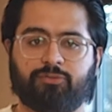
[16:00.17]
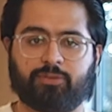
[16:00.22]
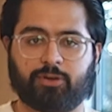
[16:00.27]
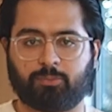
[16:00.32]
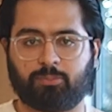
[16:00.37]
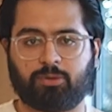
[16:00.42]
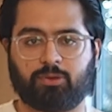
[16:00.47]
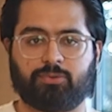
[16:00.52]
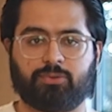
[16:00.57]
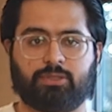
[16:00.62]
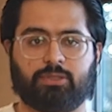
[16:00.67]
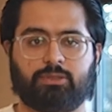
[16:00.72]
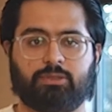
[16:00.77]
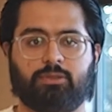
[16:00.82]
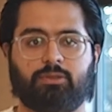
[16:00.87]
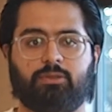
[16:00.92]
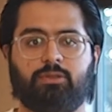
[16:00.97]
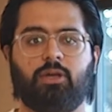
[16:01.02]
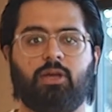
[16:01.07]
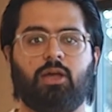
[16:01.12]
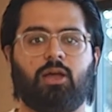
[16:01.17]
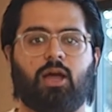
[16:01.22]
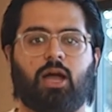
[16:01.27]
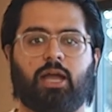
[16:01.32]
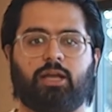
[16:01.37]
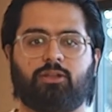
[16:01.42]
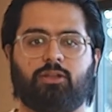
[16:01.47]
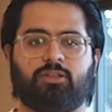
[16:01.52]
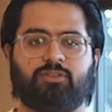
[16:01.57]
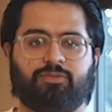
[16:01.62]
fingerprint resistant.
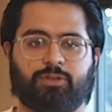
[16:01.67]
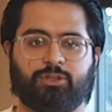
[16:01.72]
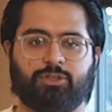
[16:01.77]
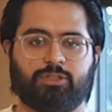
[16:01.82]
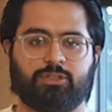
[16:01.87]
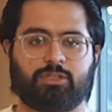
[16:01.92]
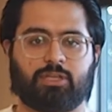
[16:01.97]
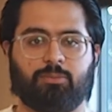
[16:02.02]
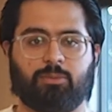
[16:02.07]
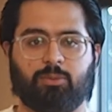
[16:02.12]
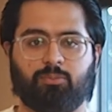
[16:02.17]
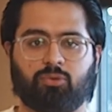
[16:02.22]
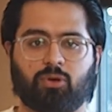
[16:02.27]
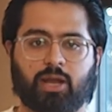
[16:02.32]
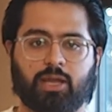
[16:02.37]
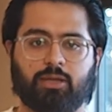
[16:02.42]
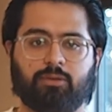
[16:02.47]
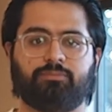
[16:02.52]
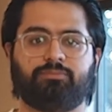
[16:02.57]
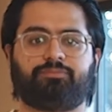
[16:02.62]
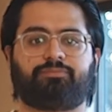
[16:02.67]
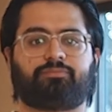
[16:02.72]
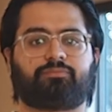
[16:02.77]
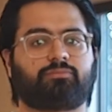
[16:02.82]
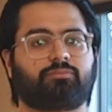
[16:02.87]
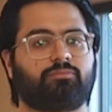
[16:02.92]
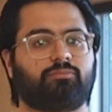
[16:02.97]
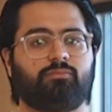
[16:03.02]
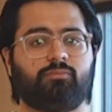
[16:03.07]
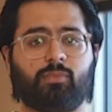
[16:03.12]
High gloss finishes can be bright
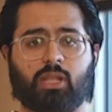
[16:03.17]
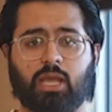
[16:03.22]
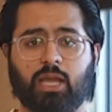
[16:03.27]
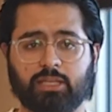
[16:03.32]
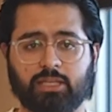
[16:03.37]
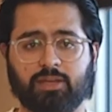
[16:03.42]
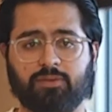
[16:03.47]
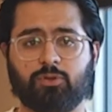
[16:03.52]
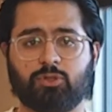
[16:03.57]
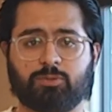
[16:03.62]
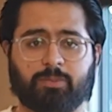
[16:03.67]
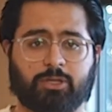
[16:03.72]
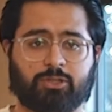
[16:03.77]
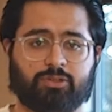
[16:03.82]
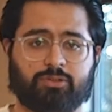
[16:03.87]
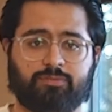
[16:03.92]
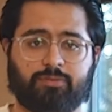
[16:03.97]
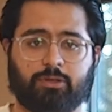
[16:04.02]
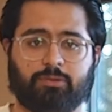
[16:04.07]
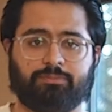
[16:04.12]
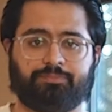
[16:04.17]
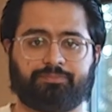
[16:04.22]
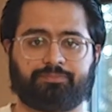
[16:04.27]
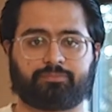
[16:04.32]
and give you a spacious feel.